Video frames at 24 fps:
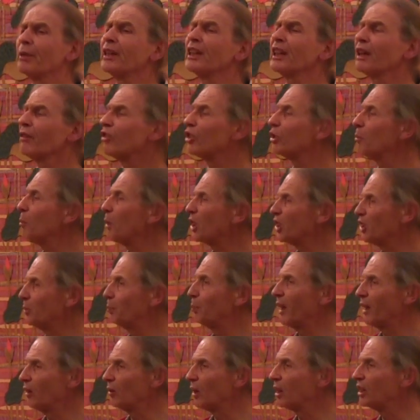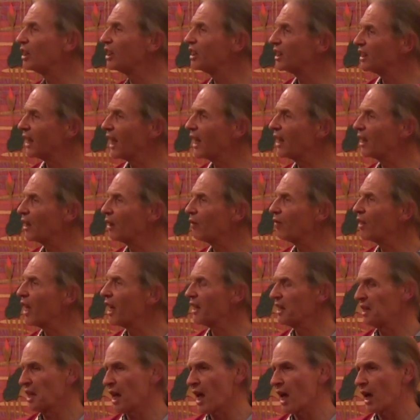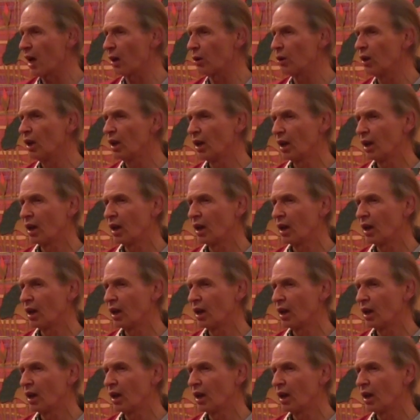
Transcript: I think I've got a much better understanding of that now.